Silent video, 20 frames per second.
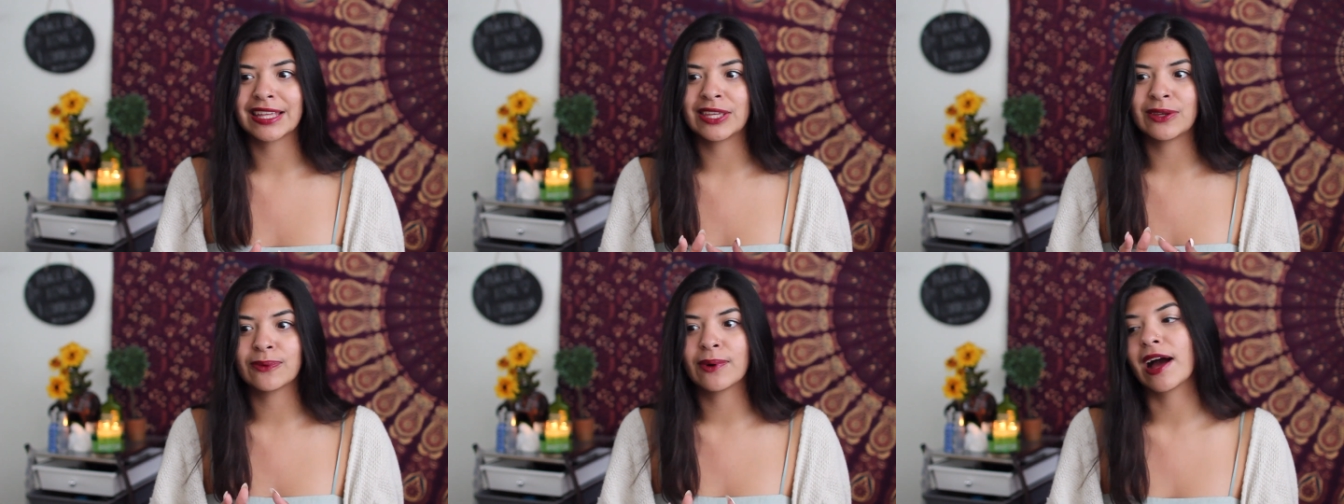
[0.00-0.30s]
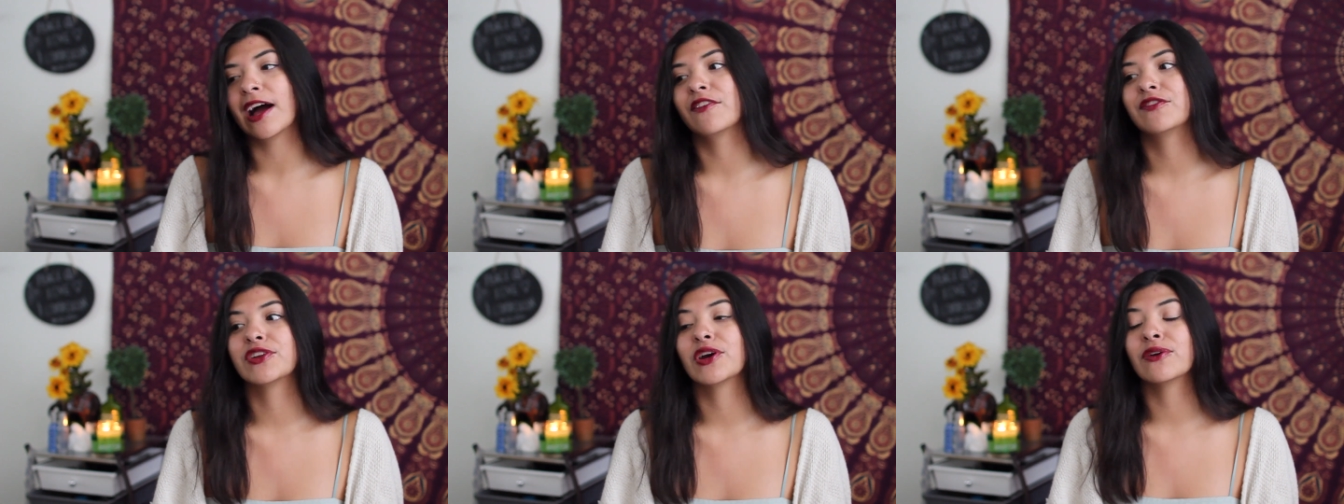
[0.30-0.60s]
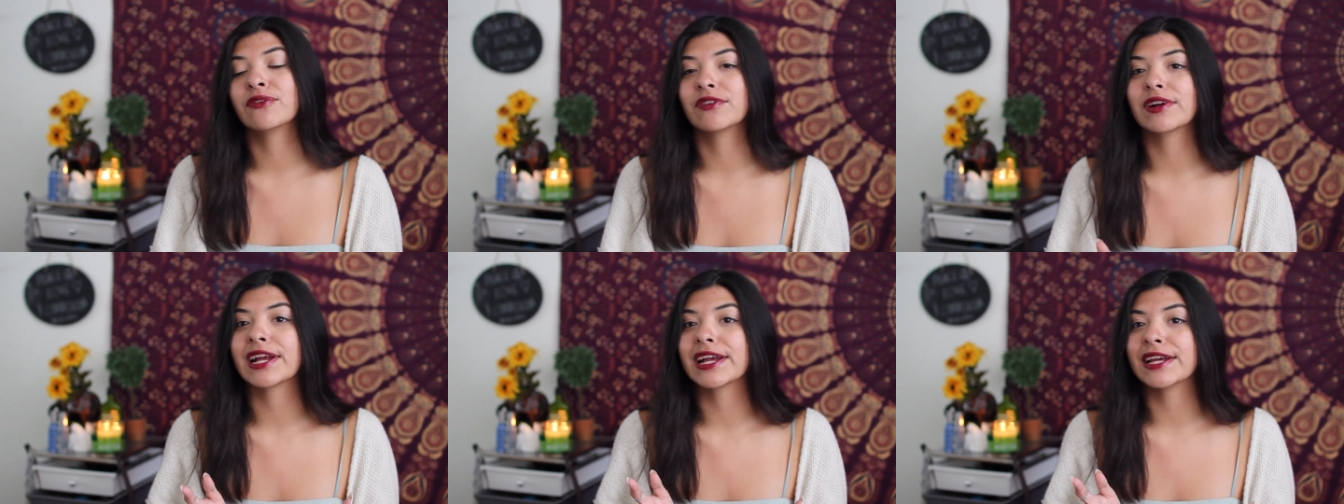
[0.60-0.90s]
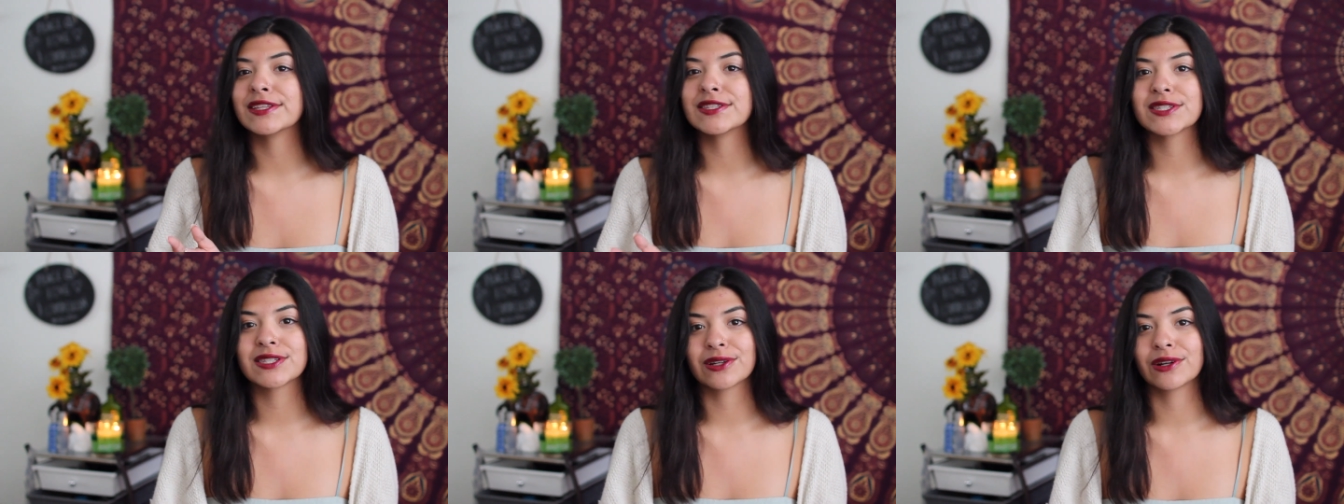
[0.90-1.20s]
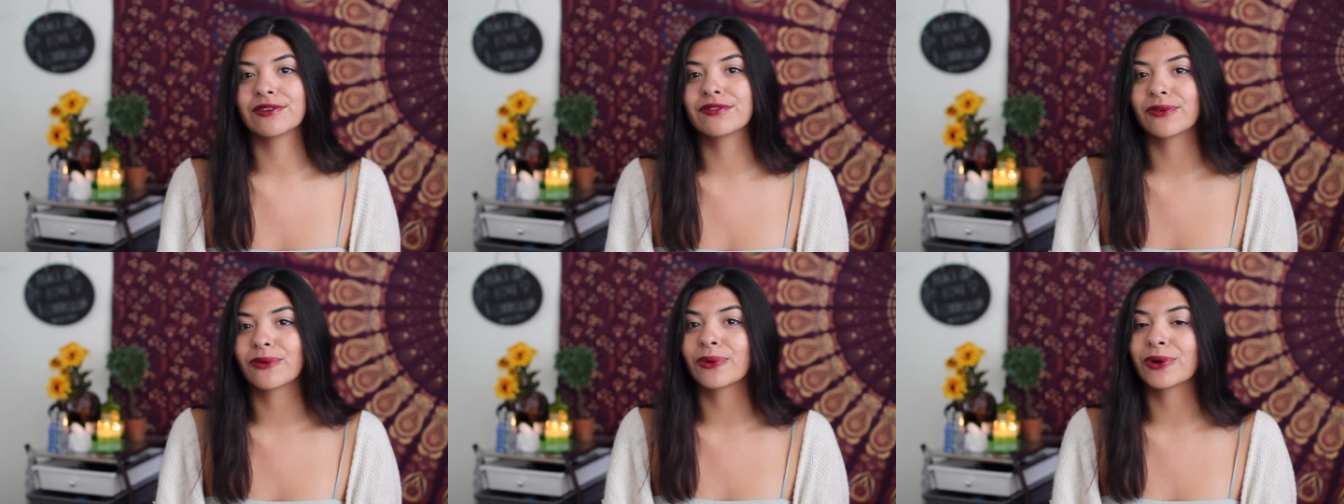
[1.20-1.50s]
you have to overhand
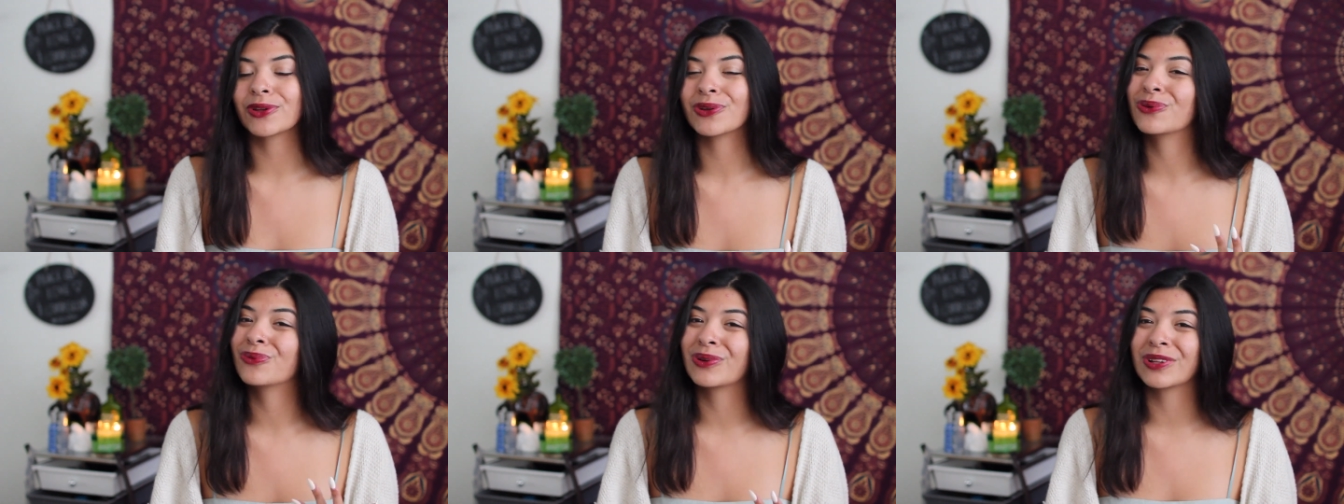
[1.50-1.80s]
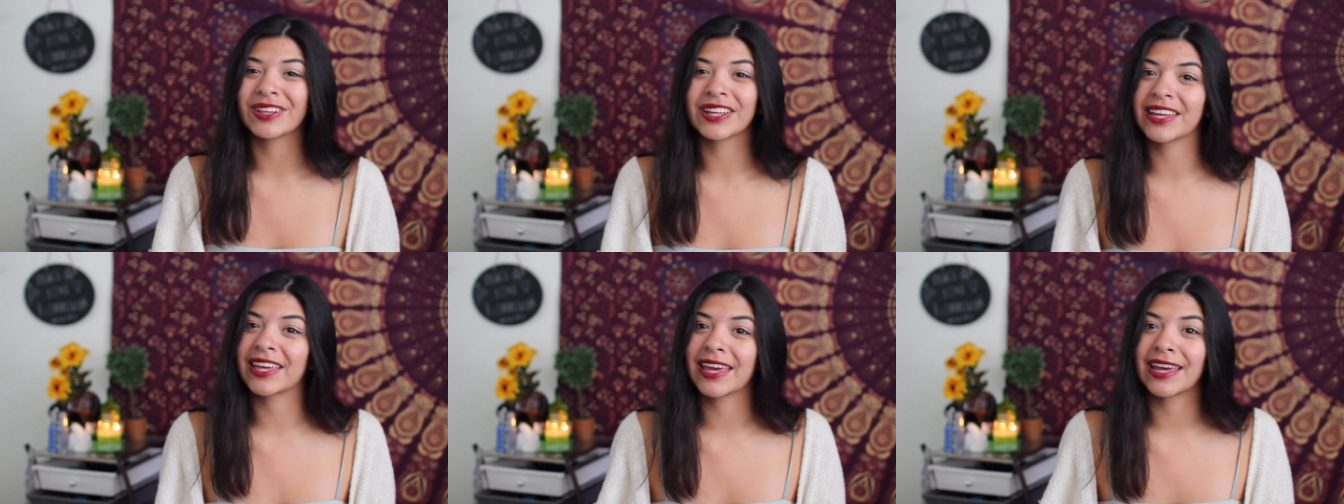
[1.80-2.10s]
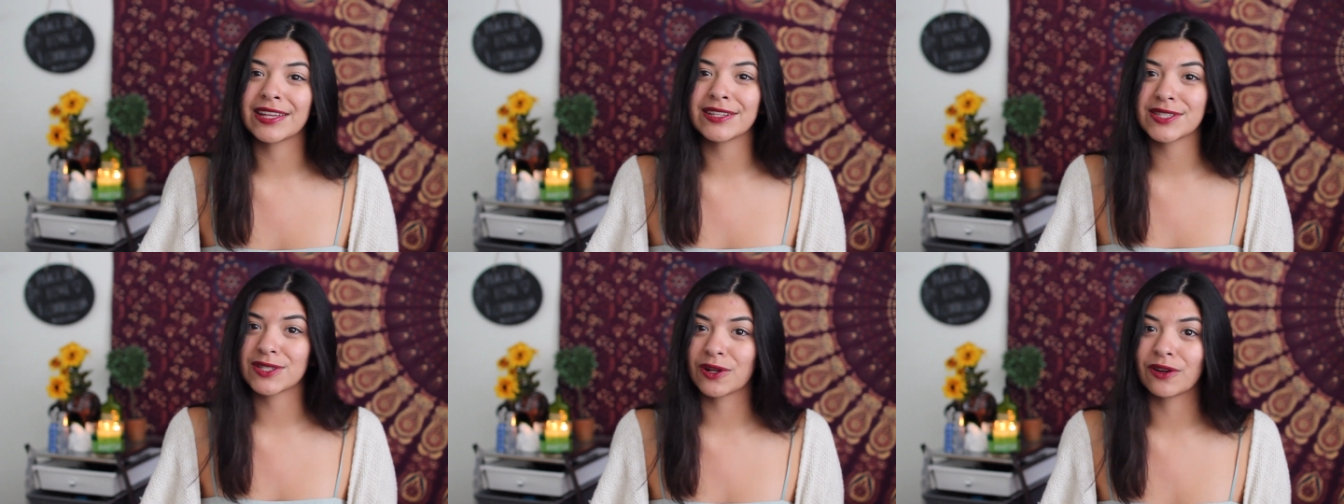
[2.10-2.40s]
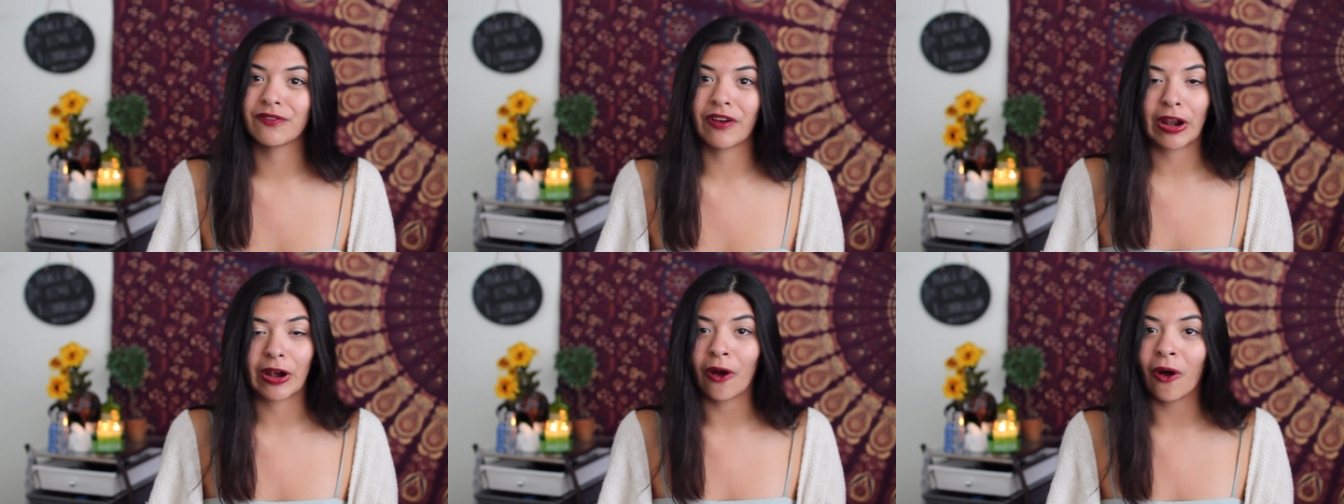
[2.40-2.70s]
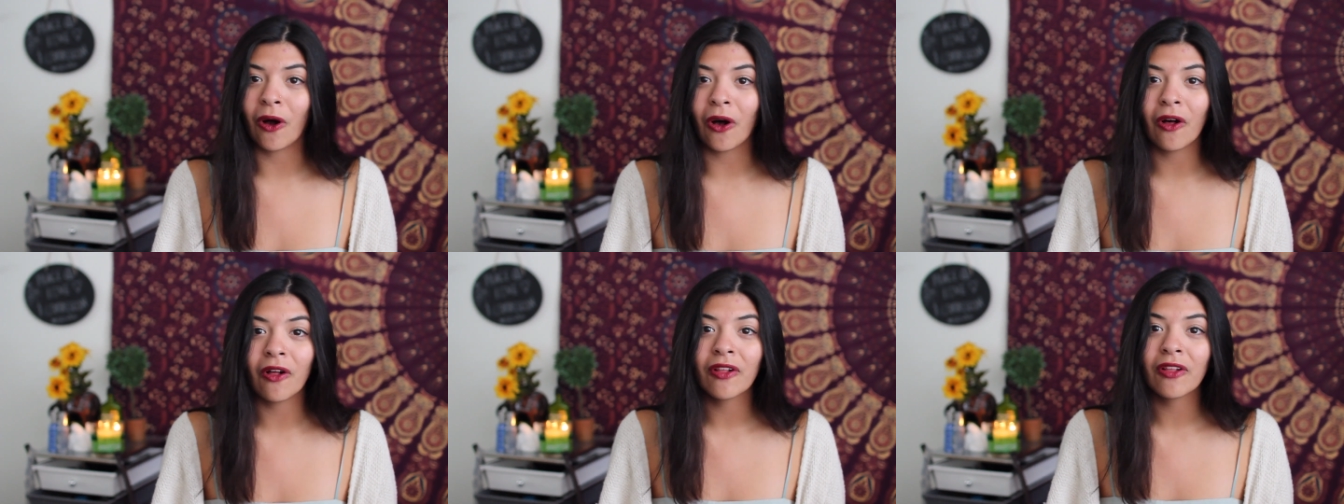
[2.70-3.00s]
serve or you really can't serve at
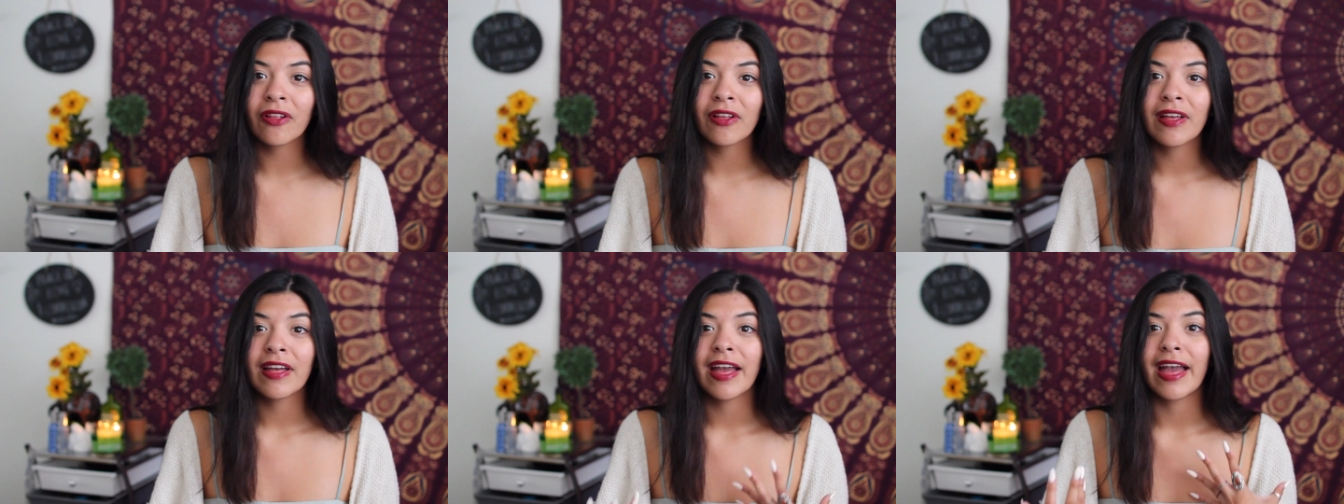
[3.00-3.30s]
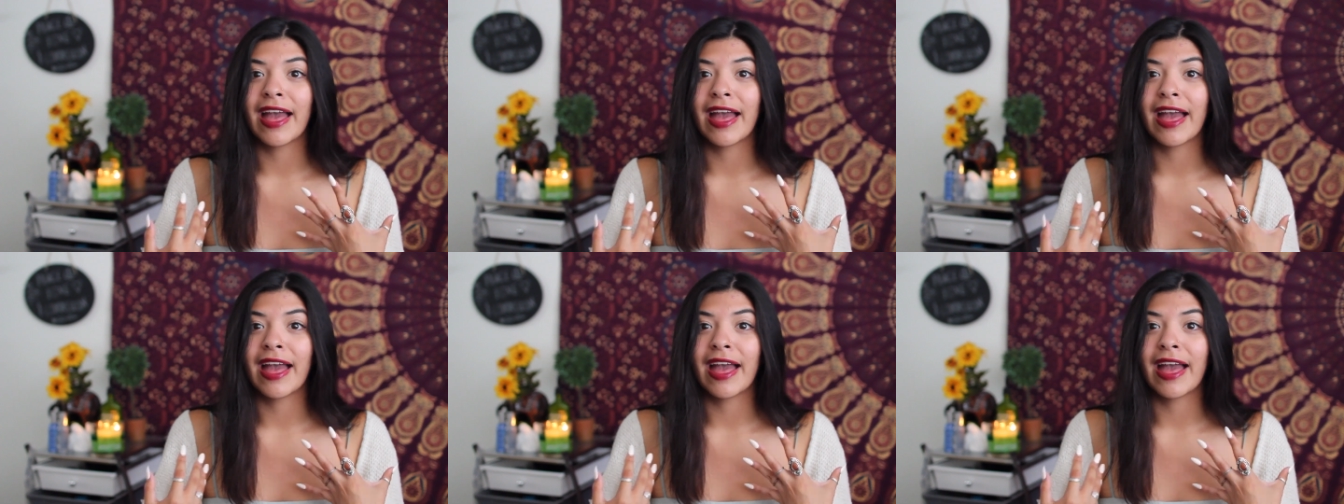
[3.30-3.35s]
all